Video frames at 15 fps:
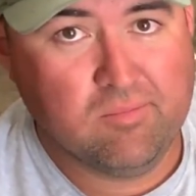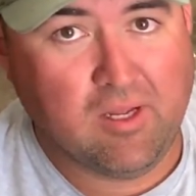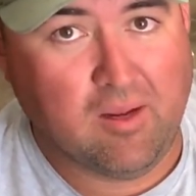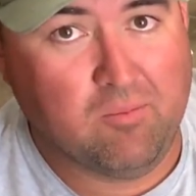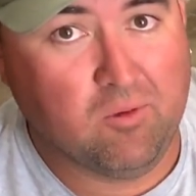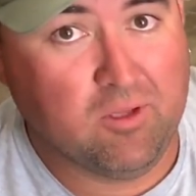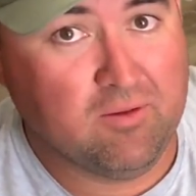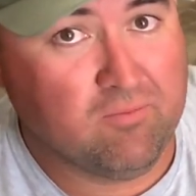I
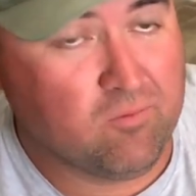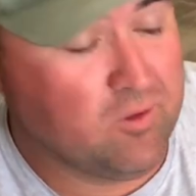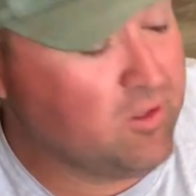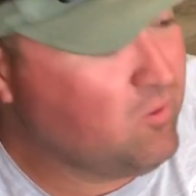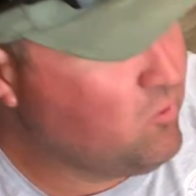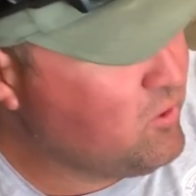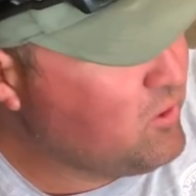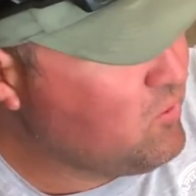believe,
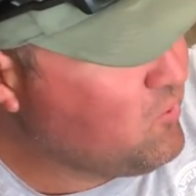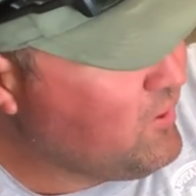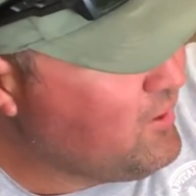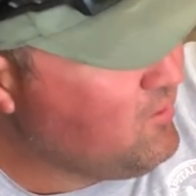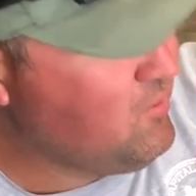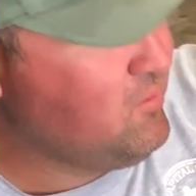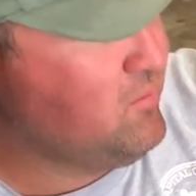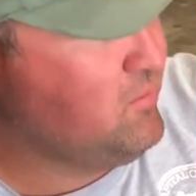really
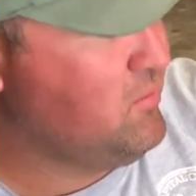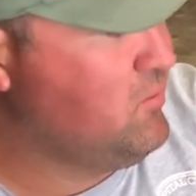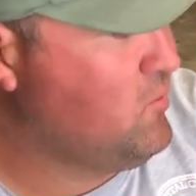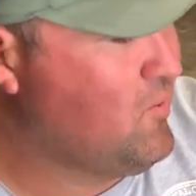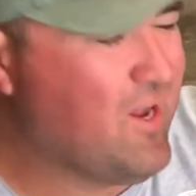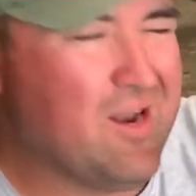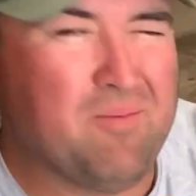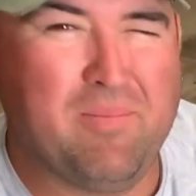well.
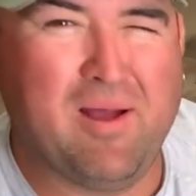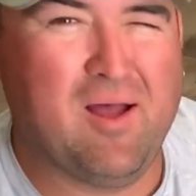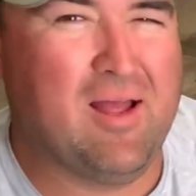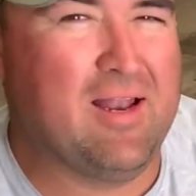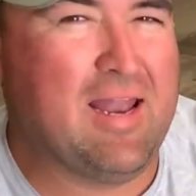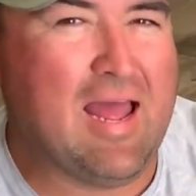Right about an